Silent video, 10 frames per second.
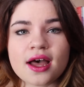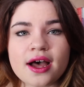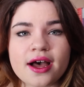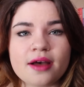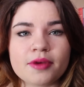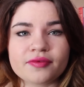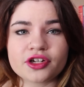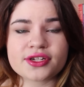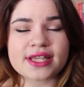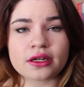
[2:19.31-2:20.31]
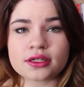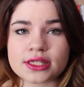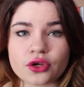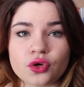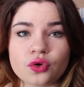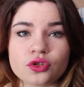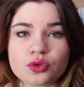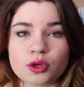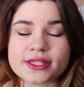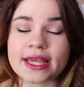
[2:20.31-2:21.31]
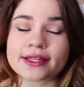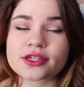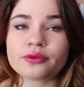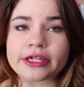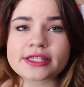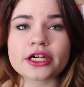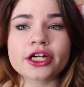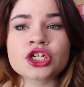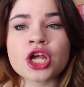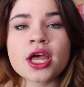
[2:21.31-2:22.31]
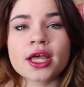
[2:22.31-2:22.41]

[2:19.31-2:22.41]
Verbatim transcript: um, of their sales go towards cancer research.